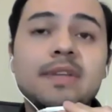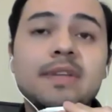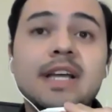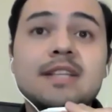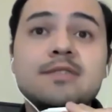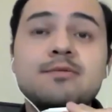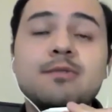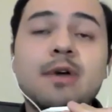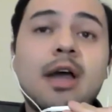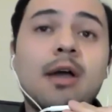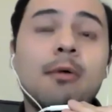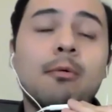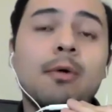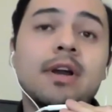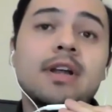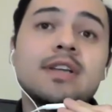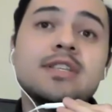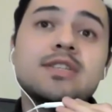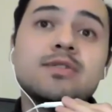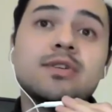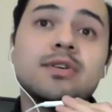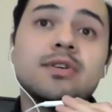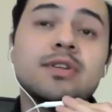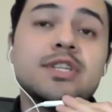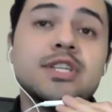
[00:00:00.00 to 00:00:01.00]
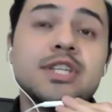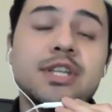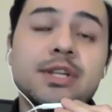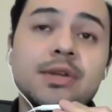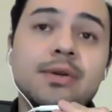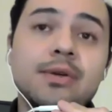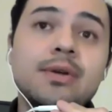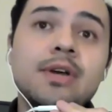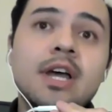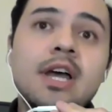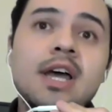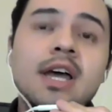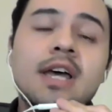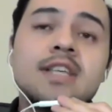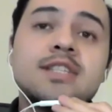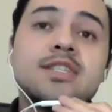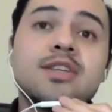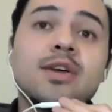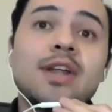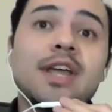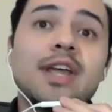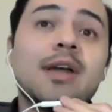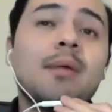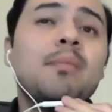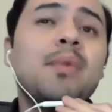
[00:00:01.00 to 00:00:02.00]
That's why I wanted to continue studying.